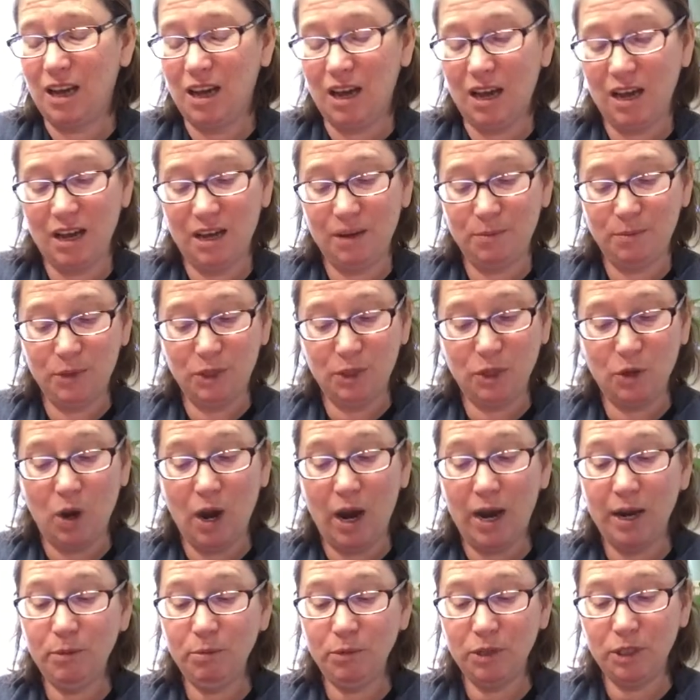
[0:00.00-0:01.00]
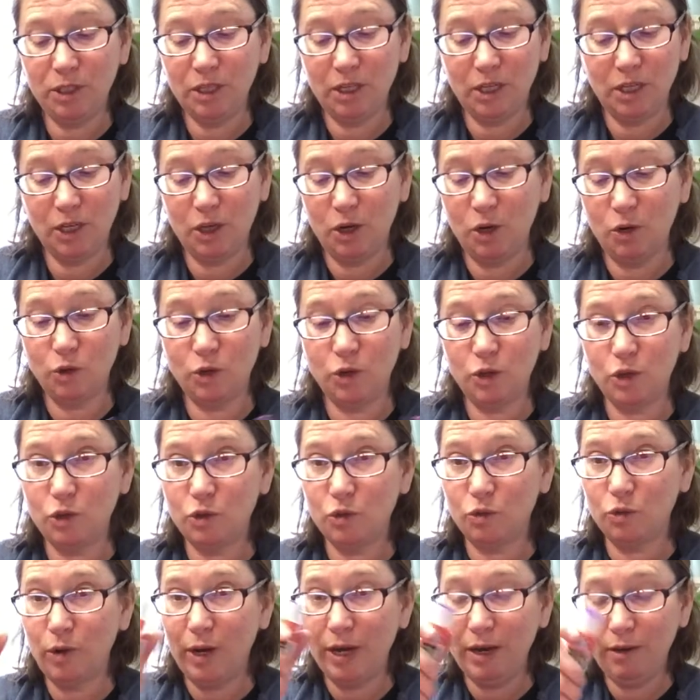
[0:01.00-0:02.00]
Um, so I'm just going to go
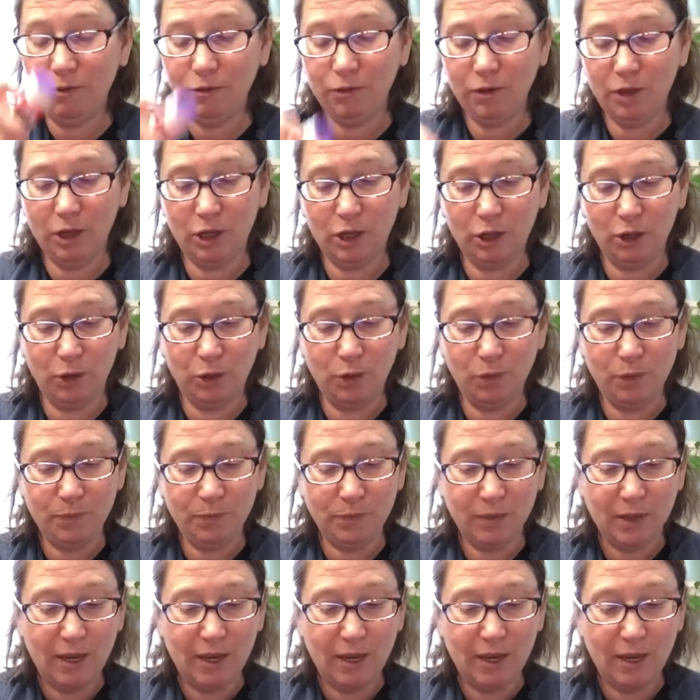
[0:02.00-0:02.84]
straight for the glue